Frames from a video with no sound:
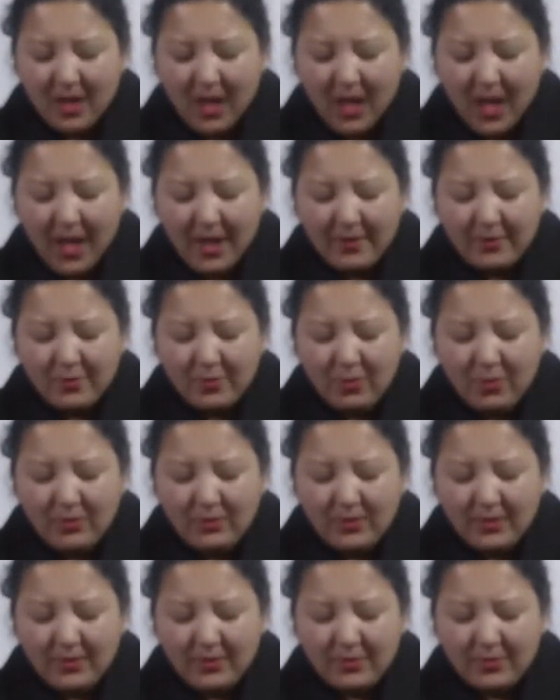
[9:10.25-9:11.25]
I wrote
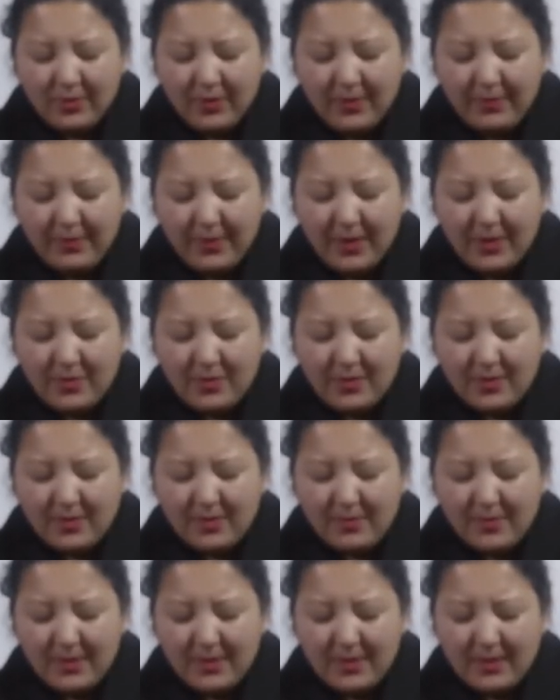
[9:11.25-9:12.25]
the 3 pages
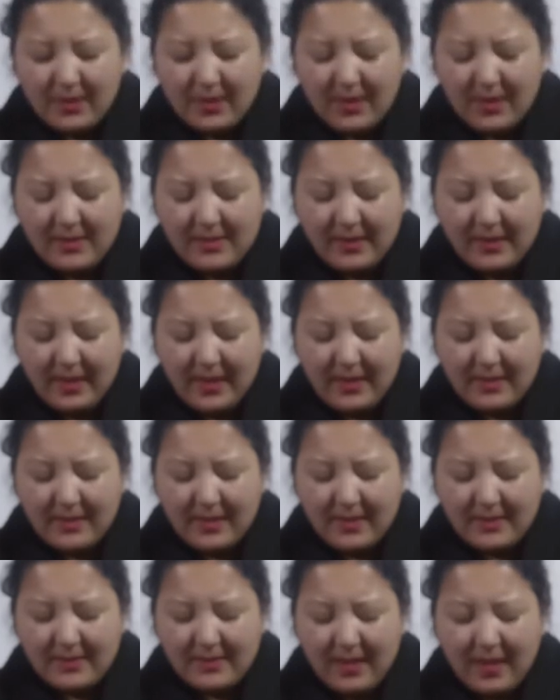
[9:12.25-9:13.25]
Mr. Casing had
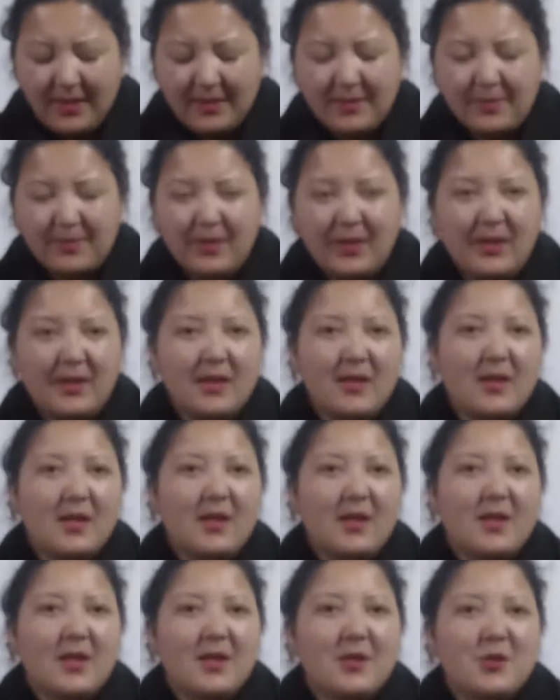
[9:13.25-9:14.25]
assigned me.
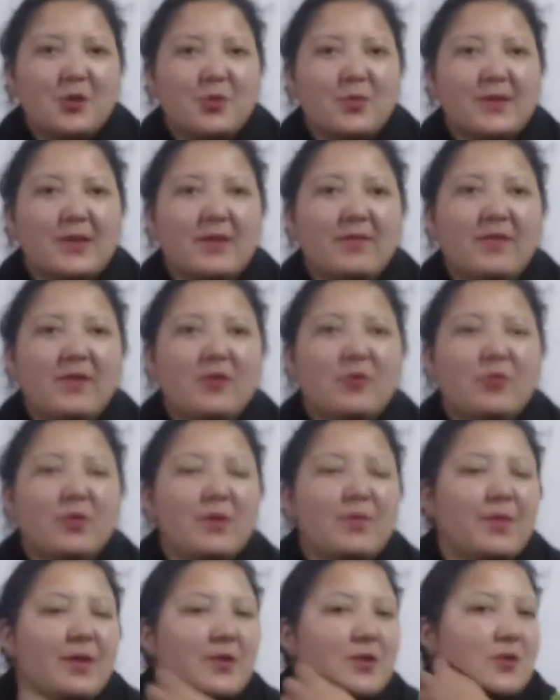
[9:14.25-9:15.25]
She was given 3
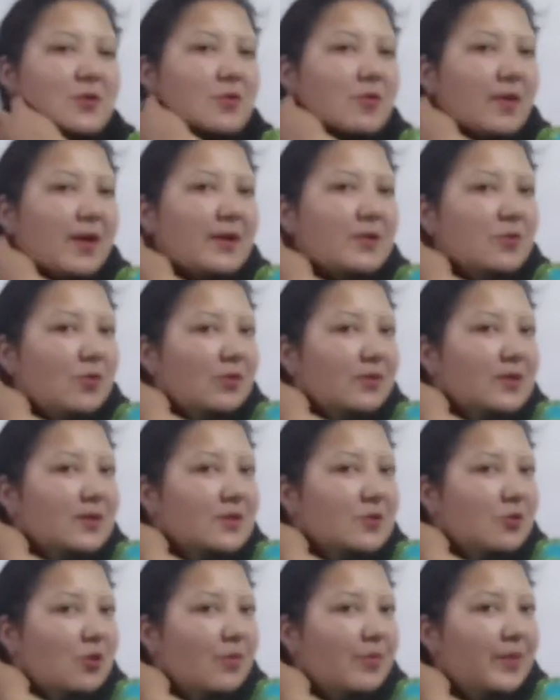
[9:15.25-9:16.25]
pages to write on this
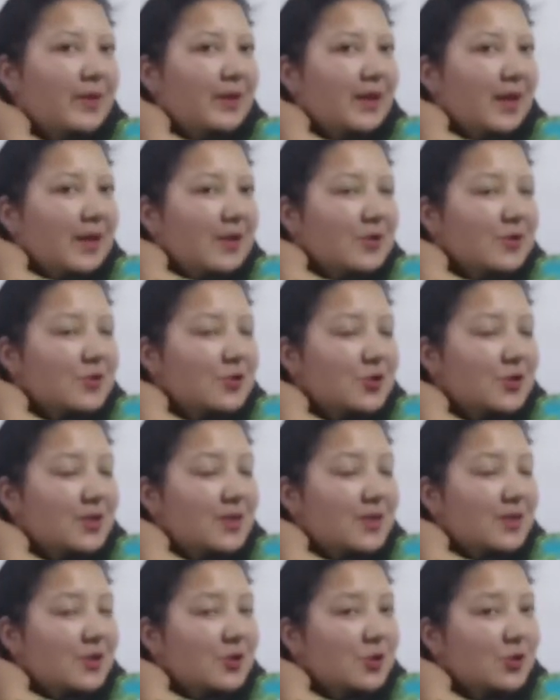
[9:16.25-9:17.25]
topic, and
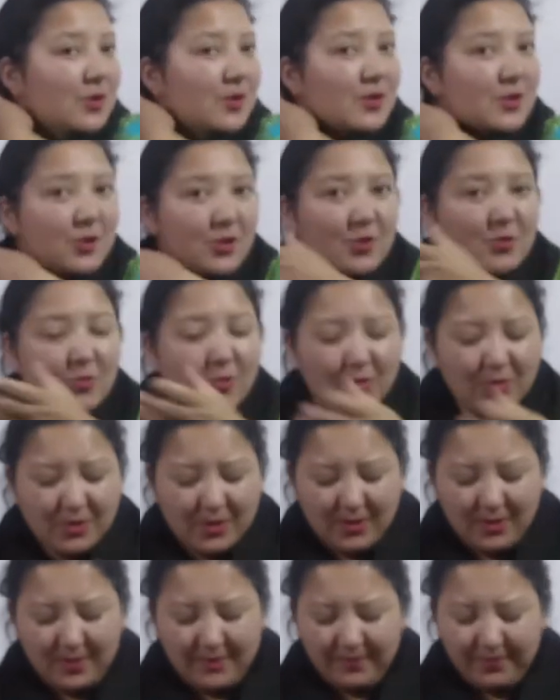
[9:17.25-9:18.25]
she wrote
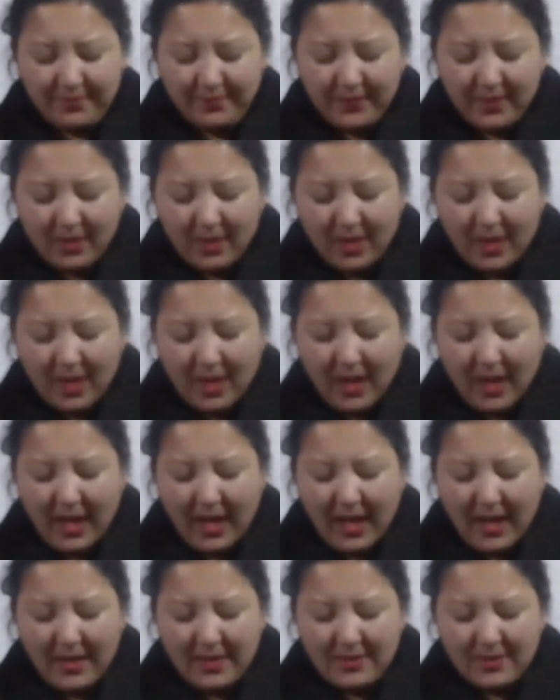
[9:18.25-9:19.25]
it
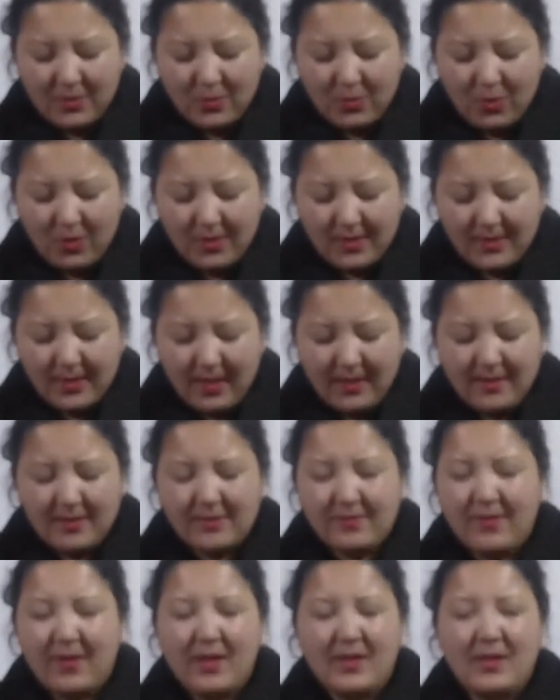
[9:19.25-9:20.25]
and was
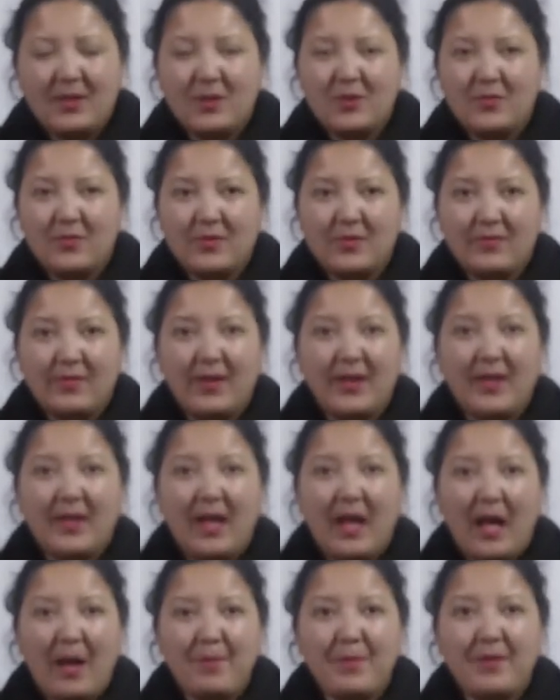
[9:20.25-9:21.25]
satisfied, and she was very
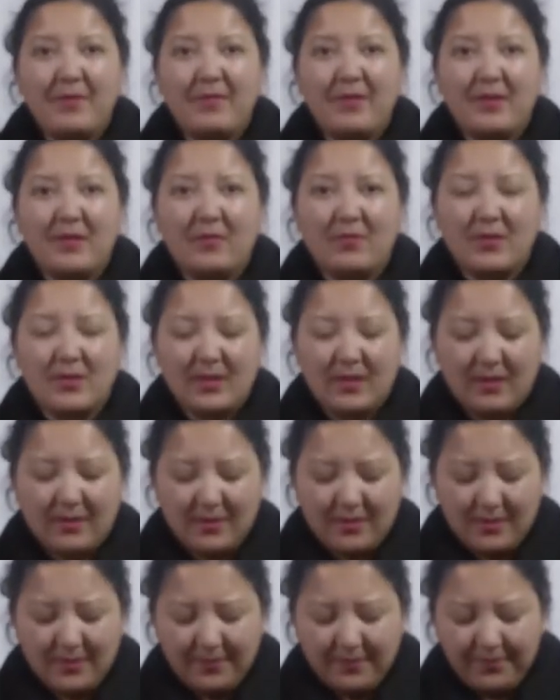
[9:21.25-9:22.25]
happy with the
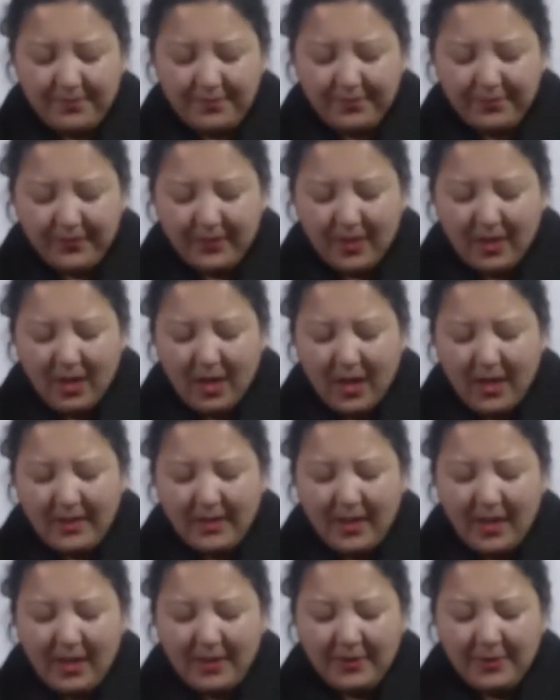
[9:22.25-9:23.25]
results. I
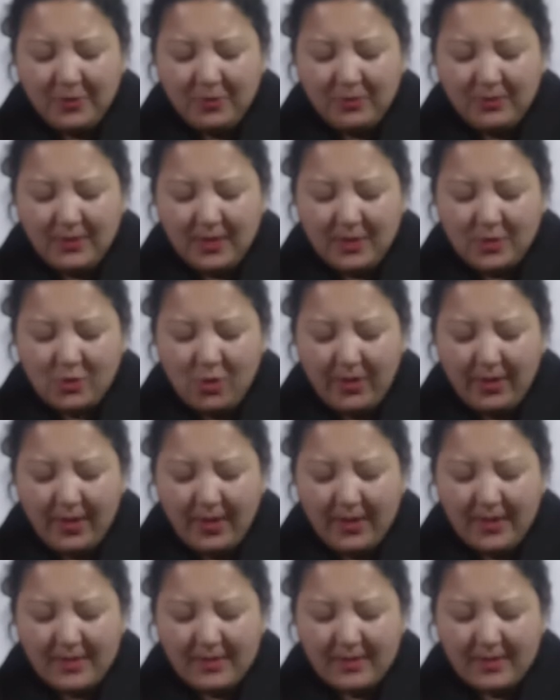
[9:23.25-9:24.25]
argued that
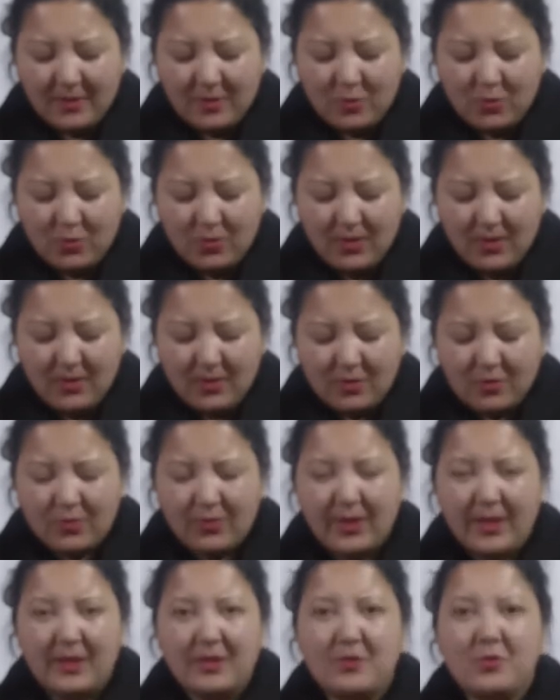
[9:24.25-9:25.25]
talking is a student's
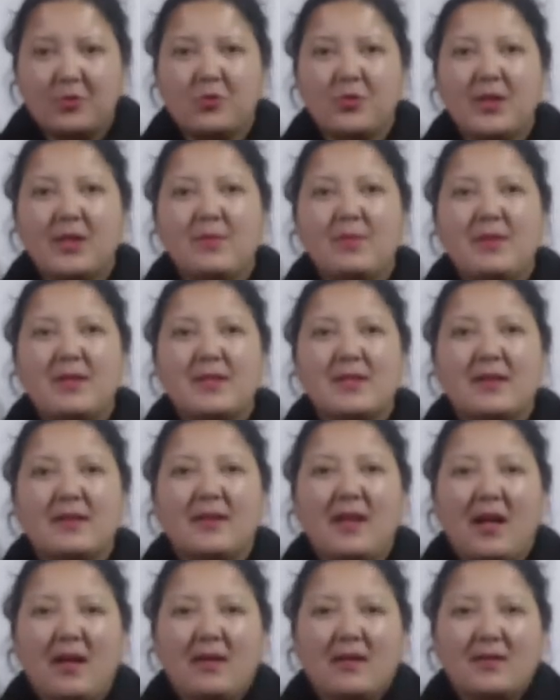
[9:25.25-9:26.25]
trait. Trait means a
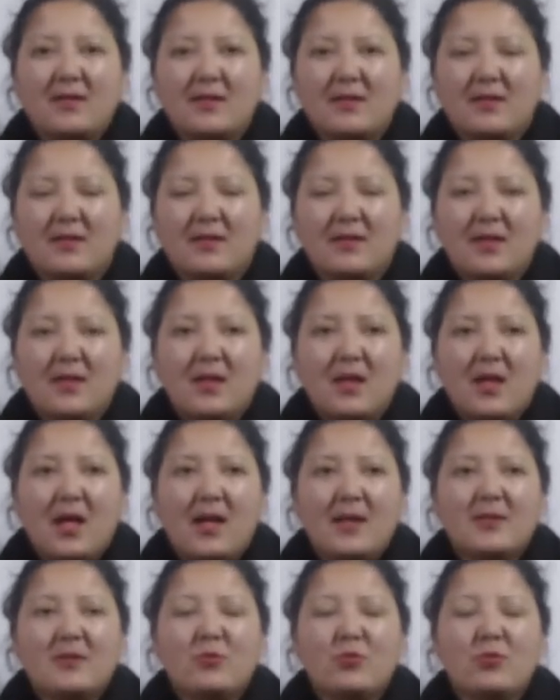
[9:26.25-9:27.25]
character.
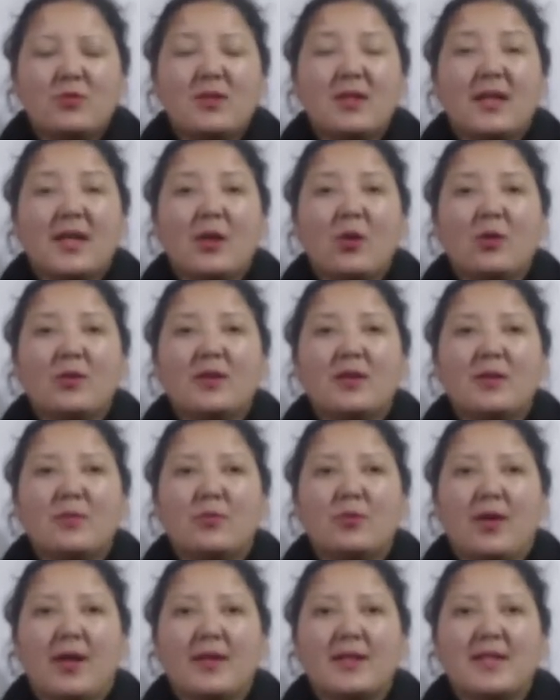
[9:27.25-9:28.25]
A student cannot keep
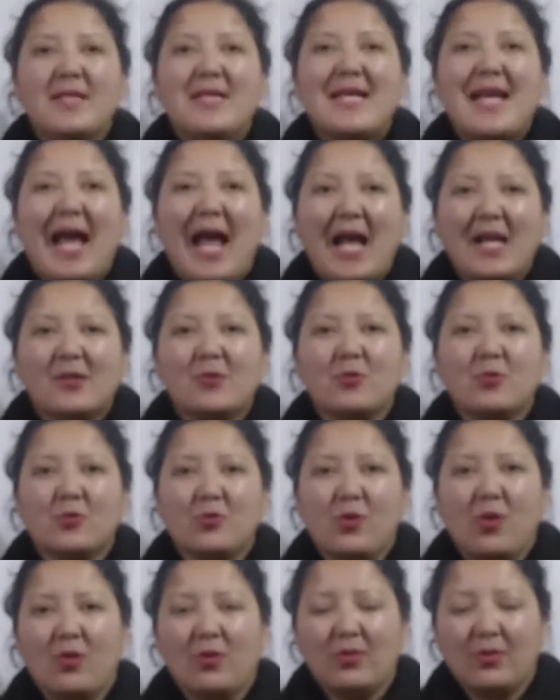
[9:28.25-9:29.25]
quiet, he has to
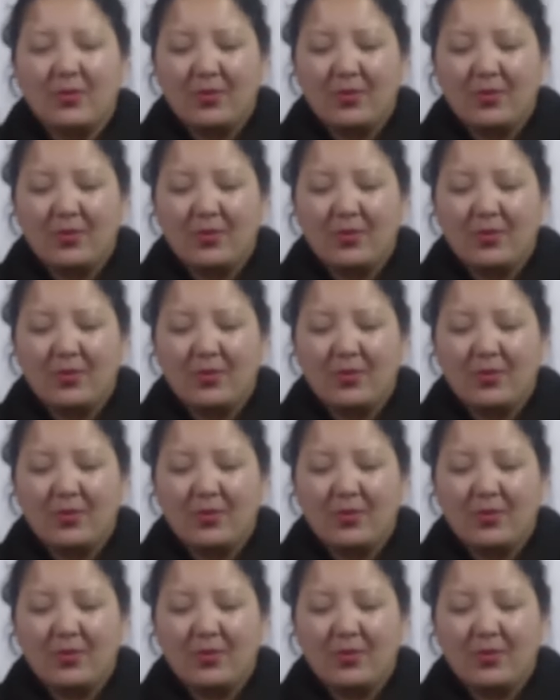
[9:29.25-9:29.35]
talk.